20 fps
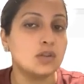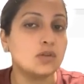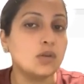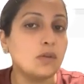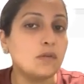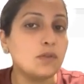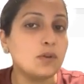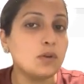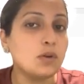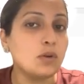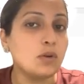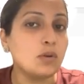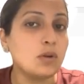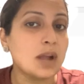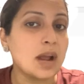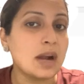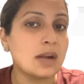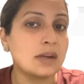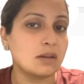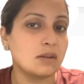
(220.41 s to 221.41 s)
So if you look
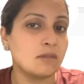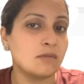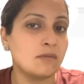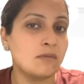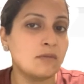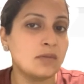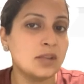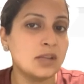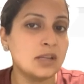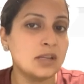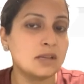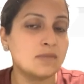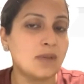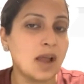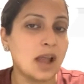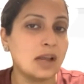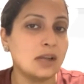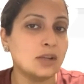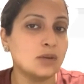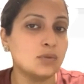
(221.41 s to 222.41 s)
at these
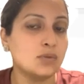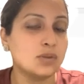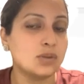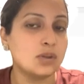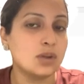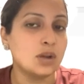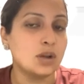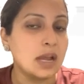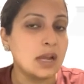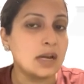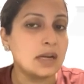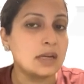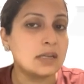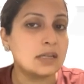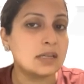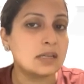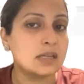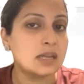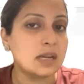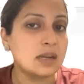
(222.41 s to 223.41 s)
values, it
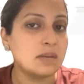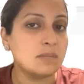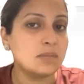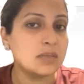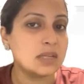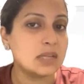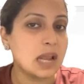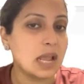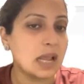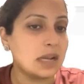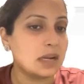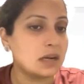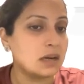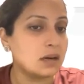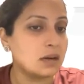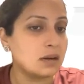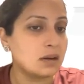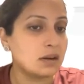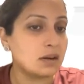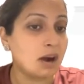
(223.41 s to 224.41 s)
seems like
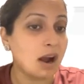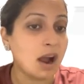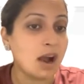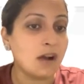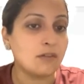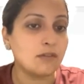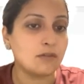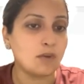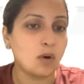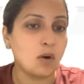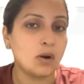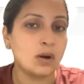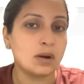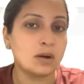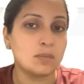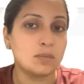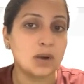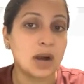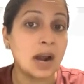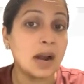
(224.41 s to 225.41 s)
a graph or
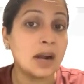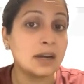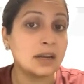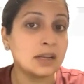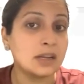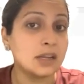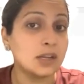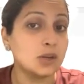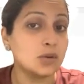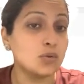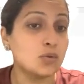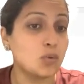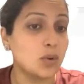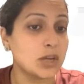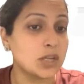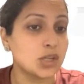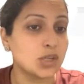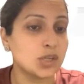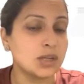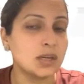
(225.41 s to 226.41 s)
a priority queue
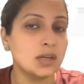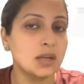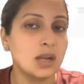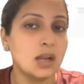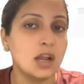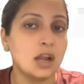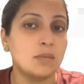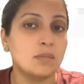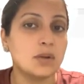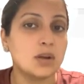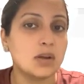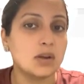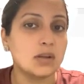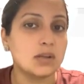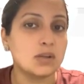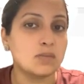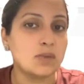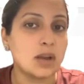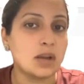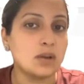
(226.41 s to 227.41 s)
question,
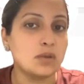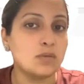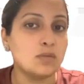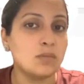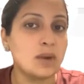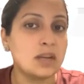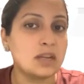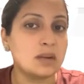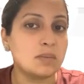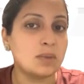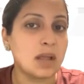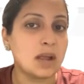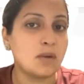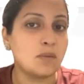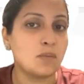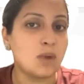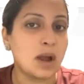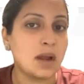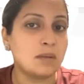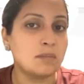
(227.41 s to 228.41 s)
because when you multiply
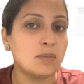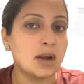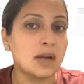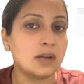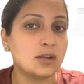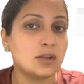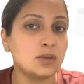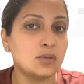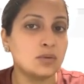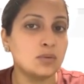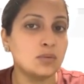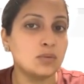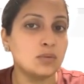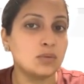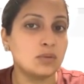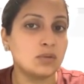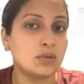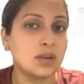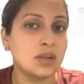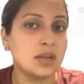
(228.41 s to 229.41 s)
1 by 2,
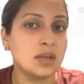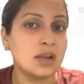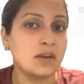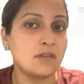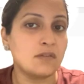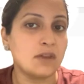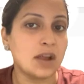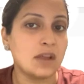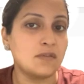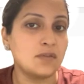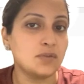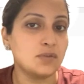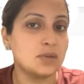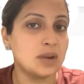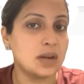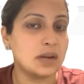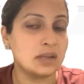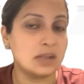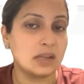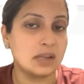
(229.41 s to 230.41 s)
3 and 5, you
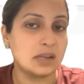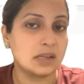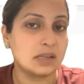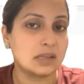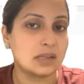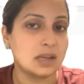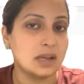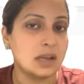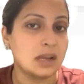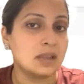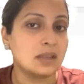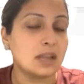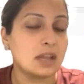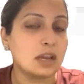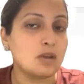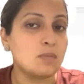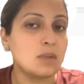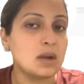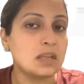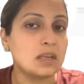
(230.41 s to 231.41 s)
get these. Then
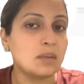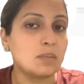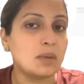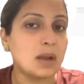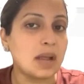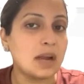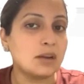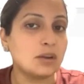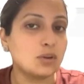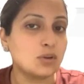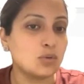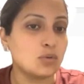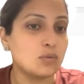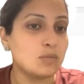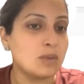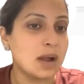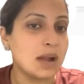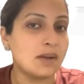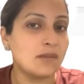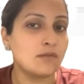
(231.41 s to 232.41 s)
you multiply 2
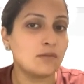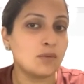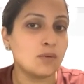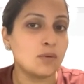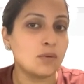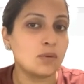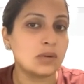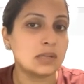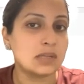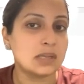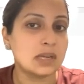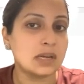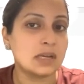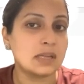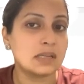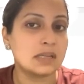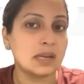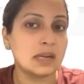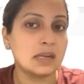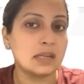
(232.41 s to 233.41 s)
by 4,
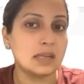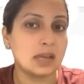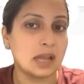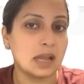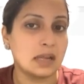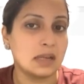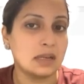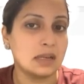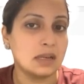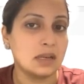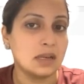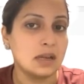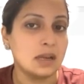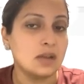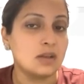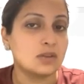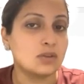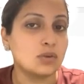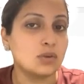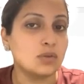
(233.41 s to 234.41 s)
6 and 10.
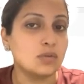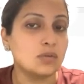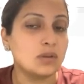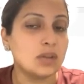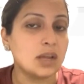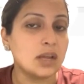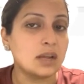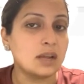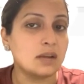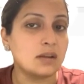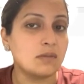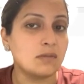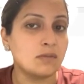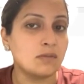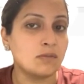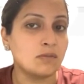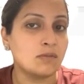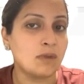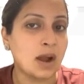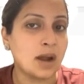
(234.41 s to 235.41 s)
So you take
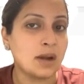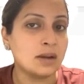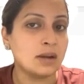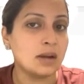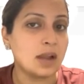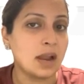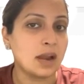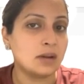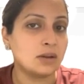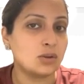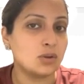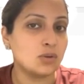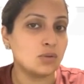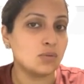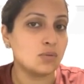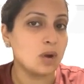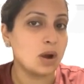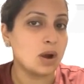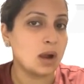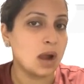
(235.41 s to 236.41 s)
1 and
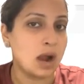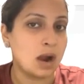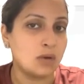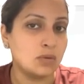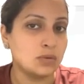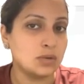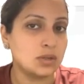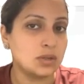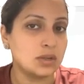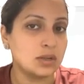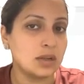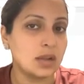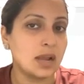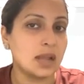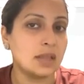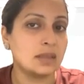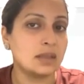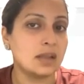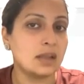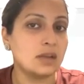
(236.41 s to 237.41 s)
2 out,
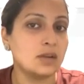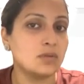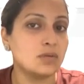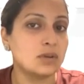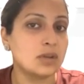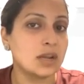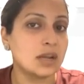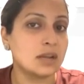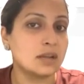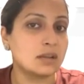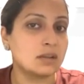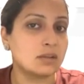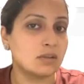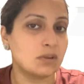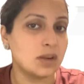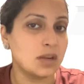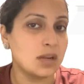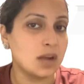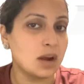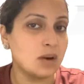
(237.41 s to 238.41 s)
and then you take
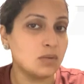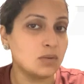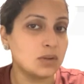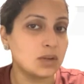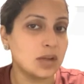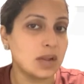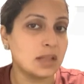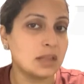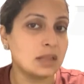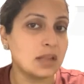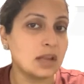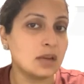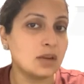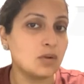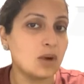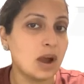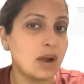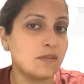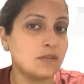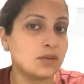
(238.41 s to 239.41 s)
3 out, and then
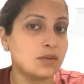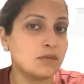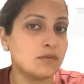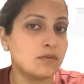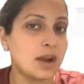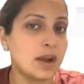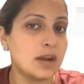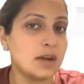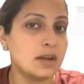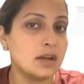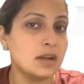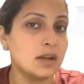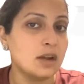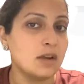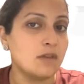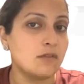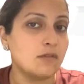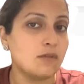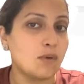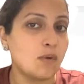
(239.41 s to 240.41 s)
you have to find
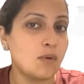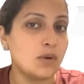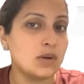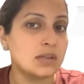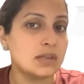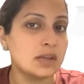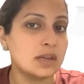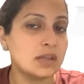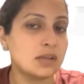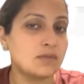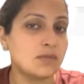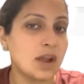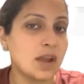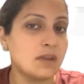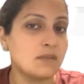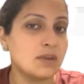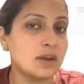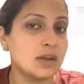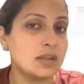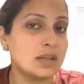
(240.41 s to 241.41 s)
4, 6,
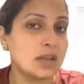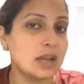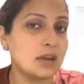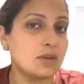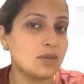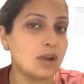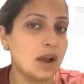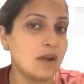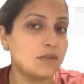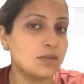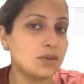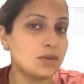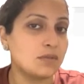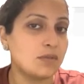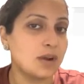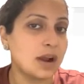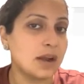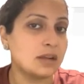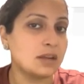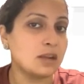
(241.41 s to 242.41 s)
5 and 10. You have to
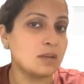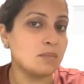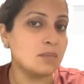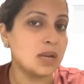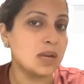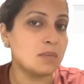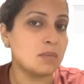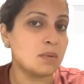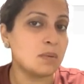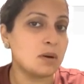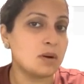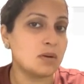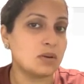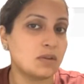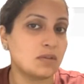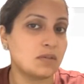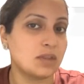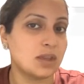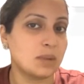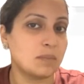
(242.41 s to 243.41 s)
find the minimum out
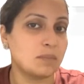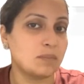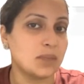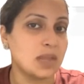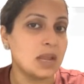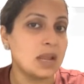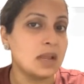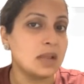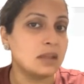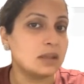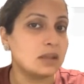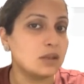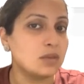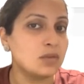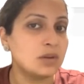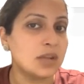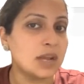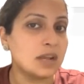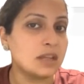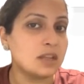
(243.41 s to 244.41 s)
them. You
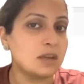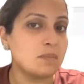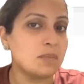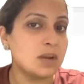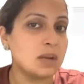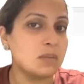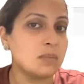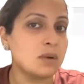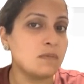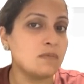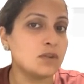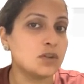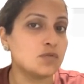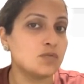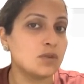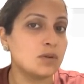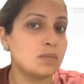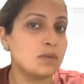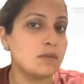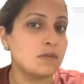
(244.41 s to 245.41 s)
take the minimum, which
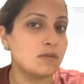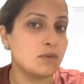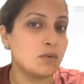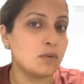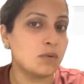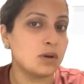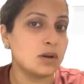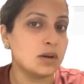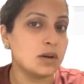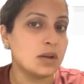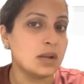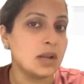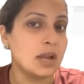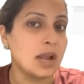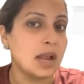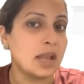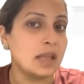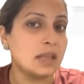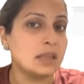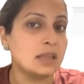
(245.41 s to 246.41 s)
would be 4,
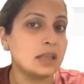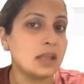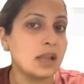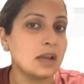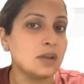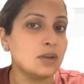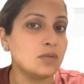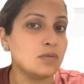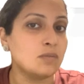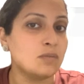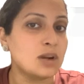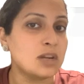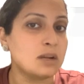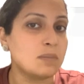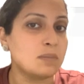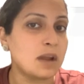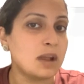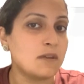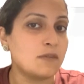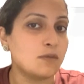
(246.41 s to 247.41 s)
and then you
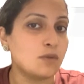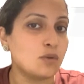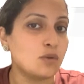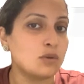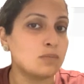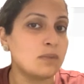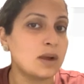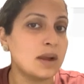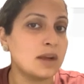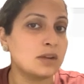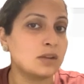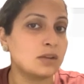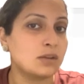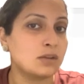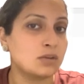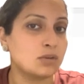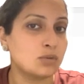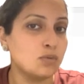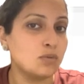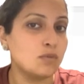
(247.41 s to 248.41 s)
multiply 4 by
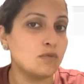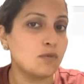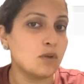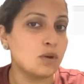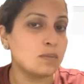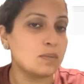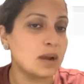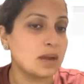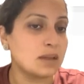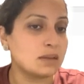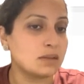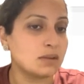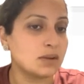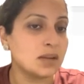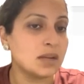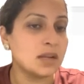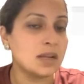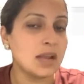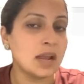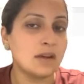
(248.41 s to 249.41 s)
2, 4 by
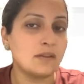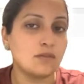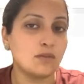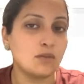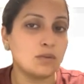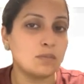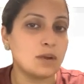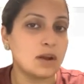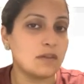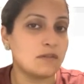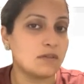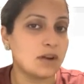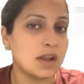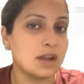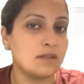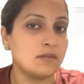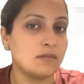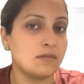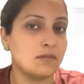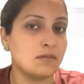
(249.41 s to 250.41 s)
3 and 4 by
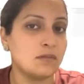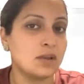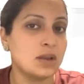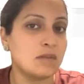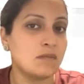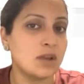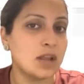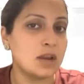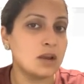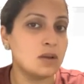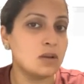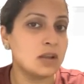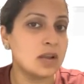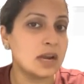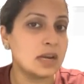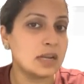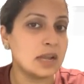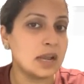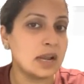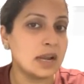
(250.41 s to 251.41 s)
5, where you'll
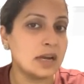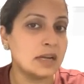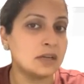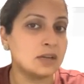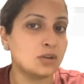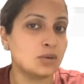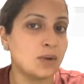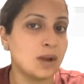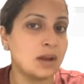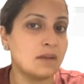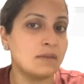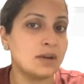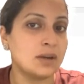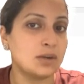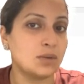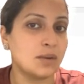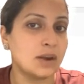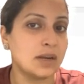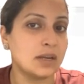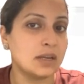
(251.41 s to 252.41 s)
get 8, 12
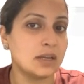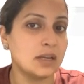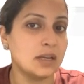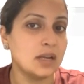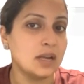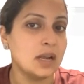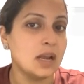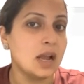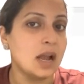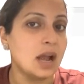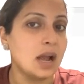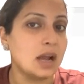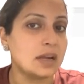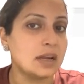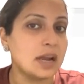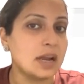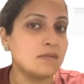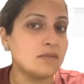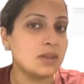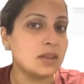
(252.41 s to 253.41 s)
and 20.
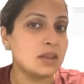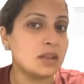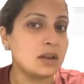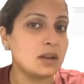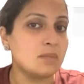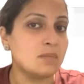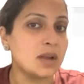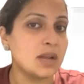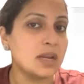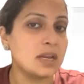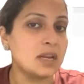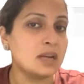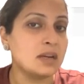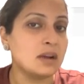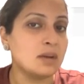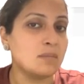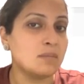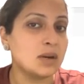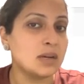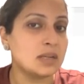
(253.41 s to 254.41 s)
Again, with the remaining
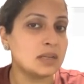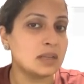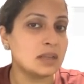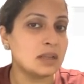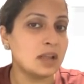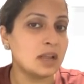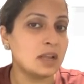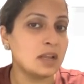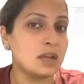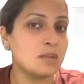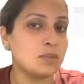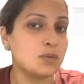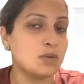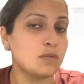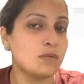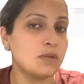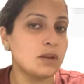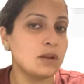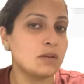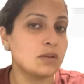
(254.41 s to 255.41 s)
numbers in the heap, you
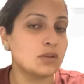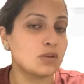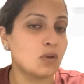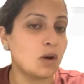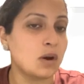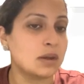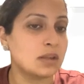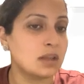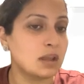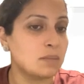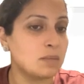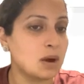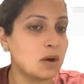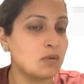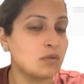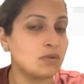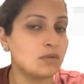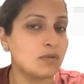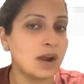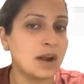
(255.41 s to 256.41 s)
will sort them
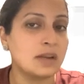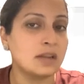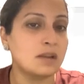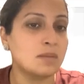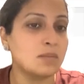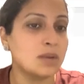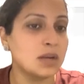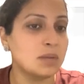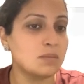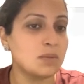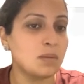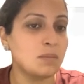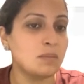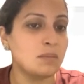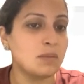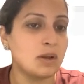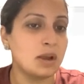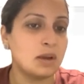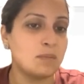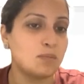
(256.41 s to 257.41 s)
out, find the
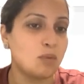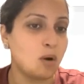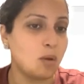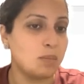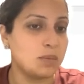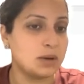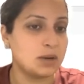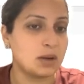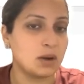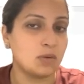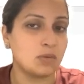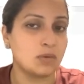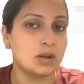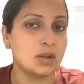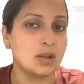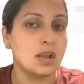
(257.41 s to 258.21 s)
minimum and pop it out.